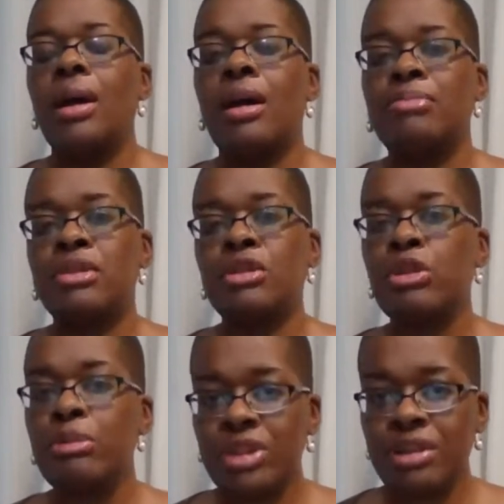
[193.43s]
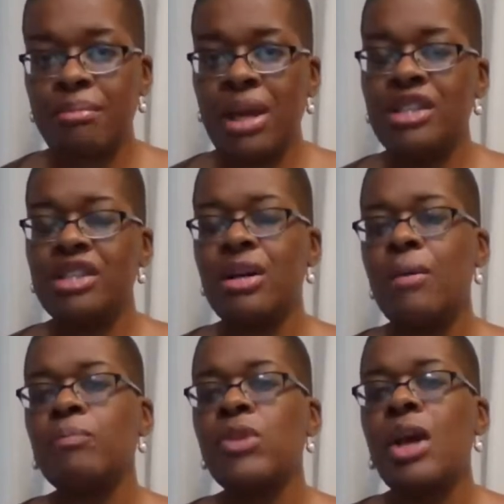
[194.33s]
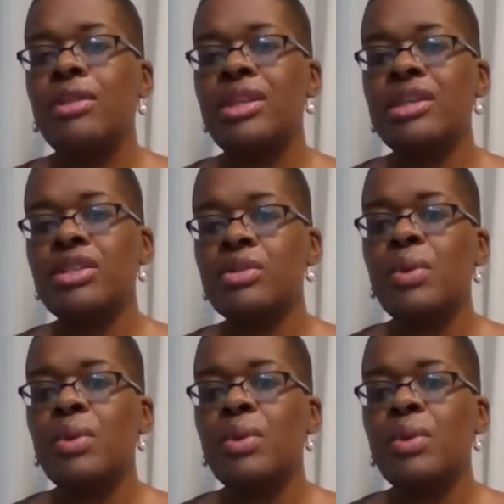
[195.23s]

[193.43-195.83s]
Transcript: Subscription based. So this is